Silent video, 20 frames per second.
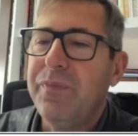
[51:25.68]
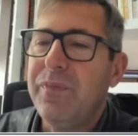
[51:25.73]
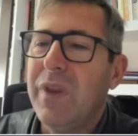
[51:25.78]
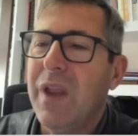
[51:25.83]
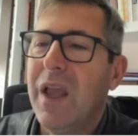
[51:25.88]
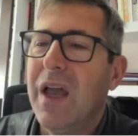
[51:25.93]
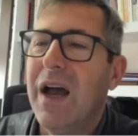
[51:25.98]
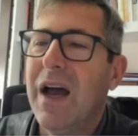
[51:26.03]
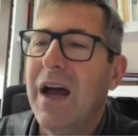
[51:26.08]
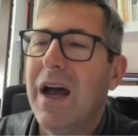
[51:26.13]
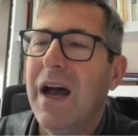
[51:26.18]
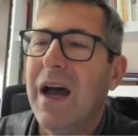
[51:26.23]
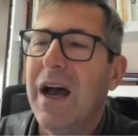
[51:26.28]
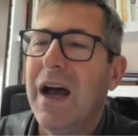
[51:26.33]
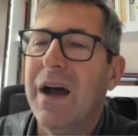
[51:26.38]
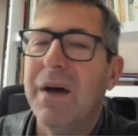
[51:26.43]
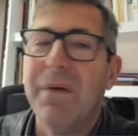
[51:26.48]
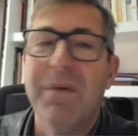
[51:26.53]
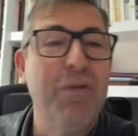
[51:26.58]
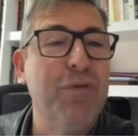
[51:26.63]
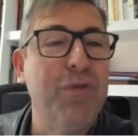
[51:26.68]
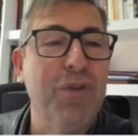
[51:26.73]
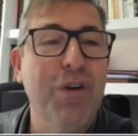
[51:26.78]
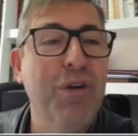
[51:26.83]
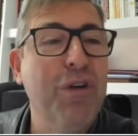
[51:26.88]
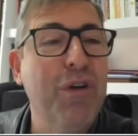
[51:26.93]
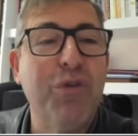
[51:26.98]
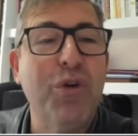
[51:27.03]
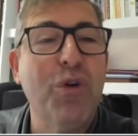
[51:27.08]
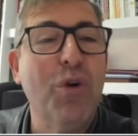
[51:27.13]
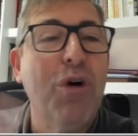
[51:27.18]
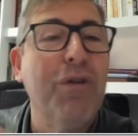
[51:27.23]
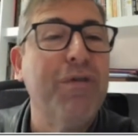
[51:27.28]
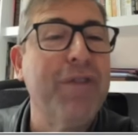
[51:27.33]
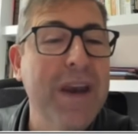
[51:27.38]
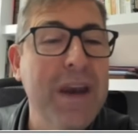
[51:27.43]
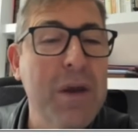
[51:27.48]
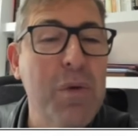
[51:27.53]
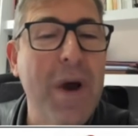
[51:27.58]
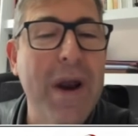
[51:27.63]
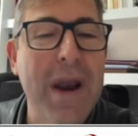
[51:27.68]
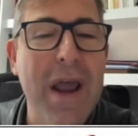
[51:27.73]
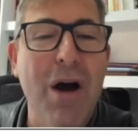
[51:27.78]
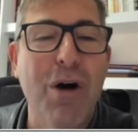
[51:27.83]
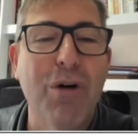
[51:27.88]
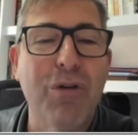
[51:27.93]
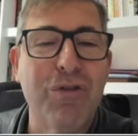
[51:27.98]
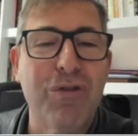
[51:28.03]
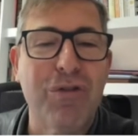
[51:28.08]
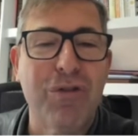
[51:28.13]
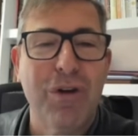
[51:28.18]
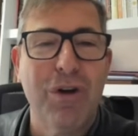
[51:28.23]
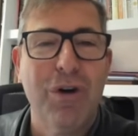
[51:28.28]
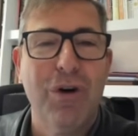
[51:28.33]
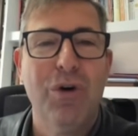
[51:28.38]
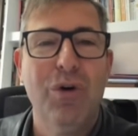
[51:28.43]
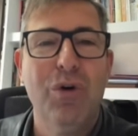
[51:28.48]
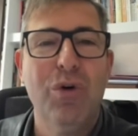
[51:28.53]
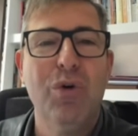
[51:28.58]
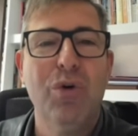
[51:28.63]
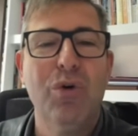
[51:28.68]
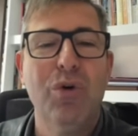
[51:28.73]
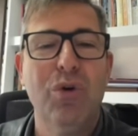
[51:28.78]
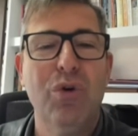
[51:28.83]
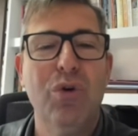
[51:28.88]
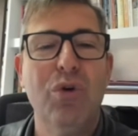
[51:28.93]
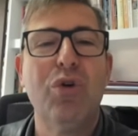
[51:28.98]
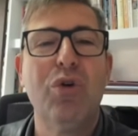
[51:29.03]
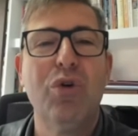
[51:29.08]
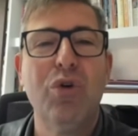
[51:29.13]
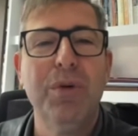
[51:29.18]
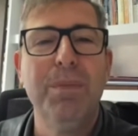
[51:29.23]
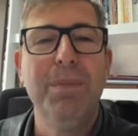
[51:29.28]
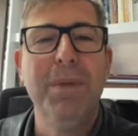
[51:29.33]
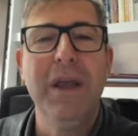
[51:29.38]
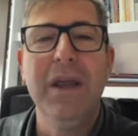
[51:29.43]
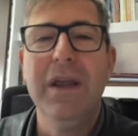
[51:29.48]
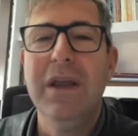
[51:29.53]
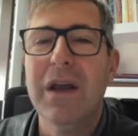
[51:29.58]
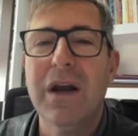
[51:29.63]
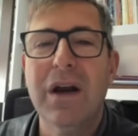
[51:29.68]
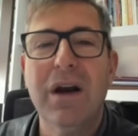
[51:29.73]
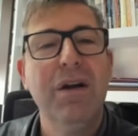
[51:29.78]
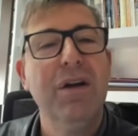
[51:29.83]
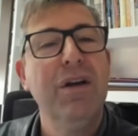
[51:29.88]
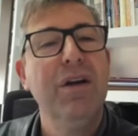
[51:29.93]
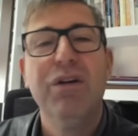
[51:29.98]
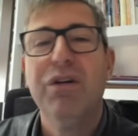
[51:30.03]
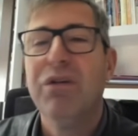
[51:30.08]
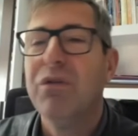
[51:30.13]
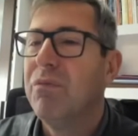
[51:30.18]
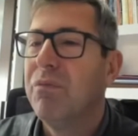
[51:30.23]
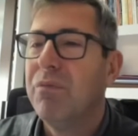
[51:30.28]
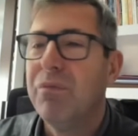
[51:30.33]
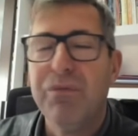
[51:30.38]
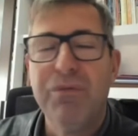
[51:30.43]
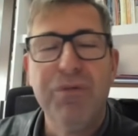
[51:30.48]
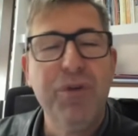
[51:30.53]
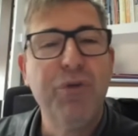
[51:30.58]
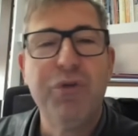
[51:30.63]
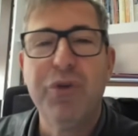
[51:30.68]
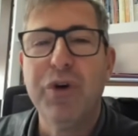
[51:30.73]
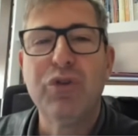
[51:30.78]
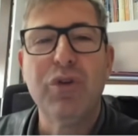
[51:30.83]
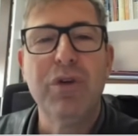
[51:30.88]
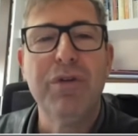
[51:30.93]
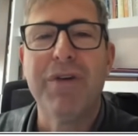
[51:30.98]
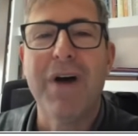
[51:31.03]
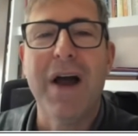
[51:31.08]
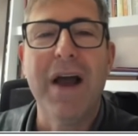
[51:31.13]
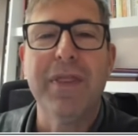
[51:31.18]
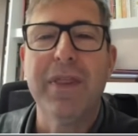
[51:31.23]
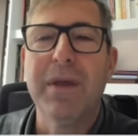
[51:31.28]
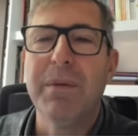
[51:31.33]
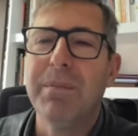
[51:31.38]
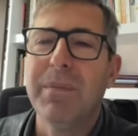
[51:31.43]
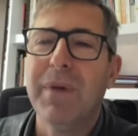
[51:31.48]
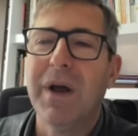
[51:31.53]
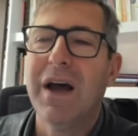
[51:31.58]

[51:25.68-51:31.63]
if you know of anyone else who could be here, feel free to invite them.